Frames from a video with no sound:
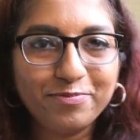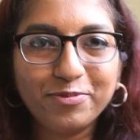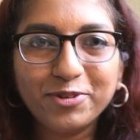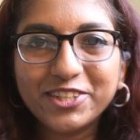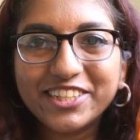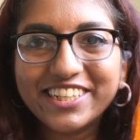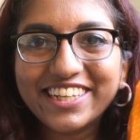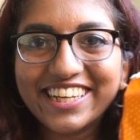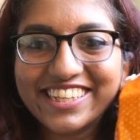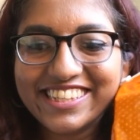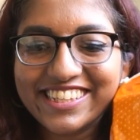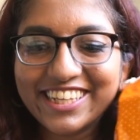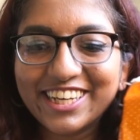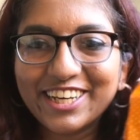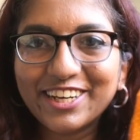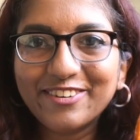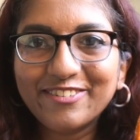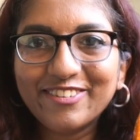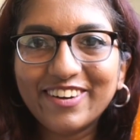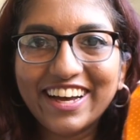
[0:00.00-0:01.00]
bhujia
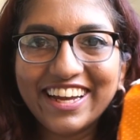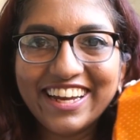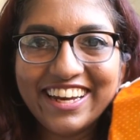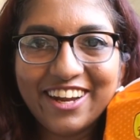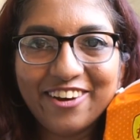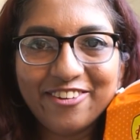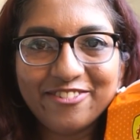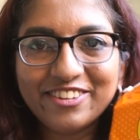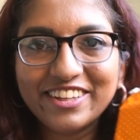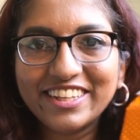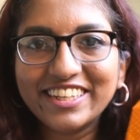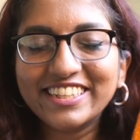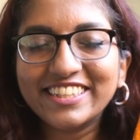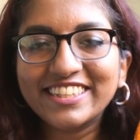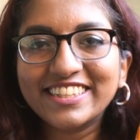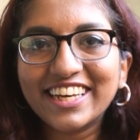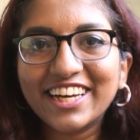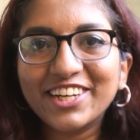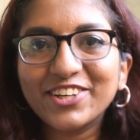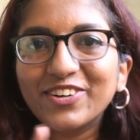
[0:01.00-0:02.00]
sev. I love
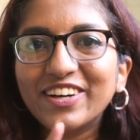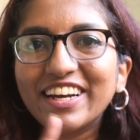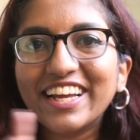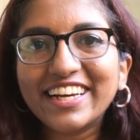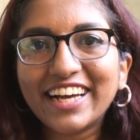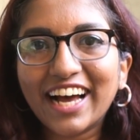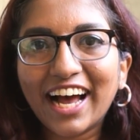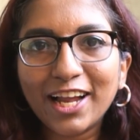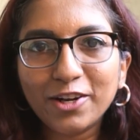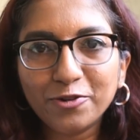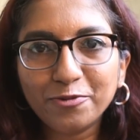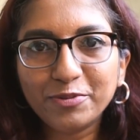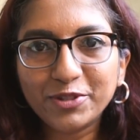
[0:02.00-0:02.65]
this. I don't like aloo